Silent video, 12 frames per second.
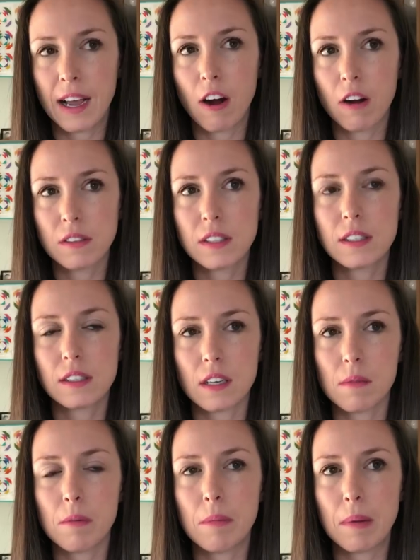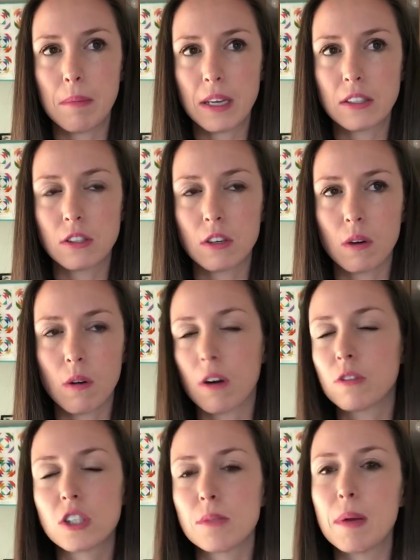I harvested some and made pesto,
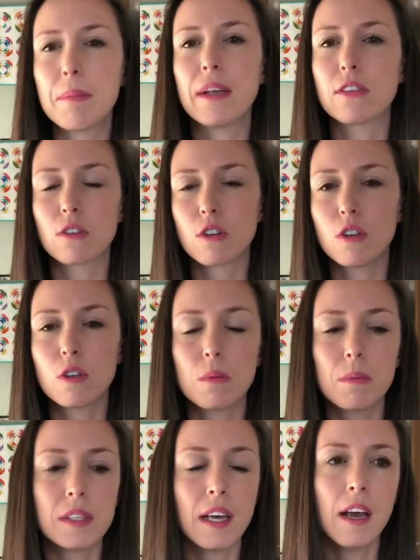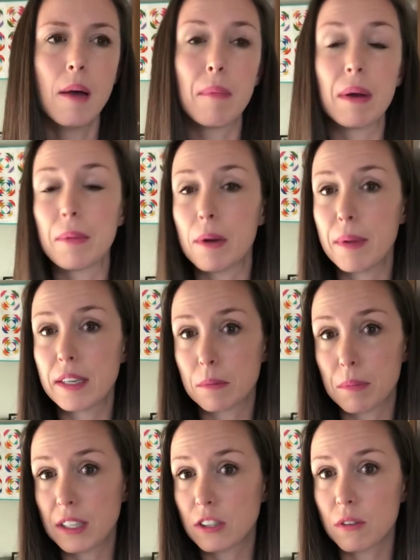or just made basil cubes, but I'm gonna make
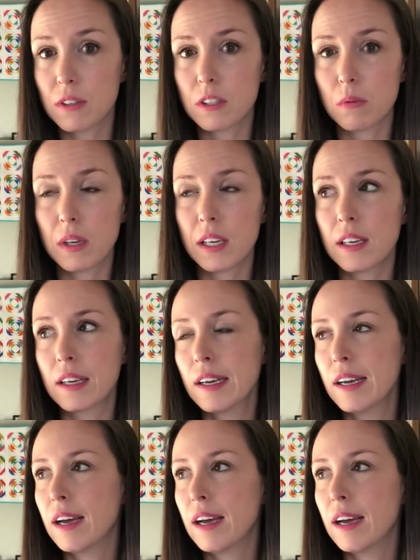some pesto this week.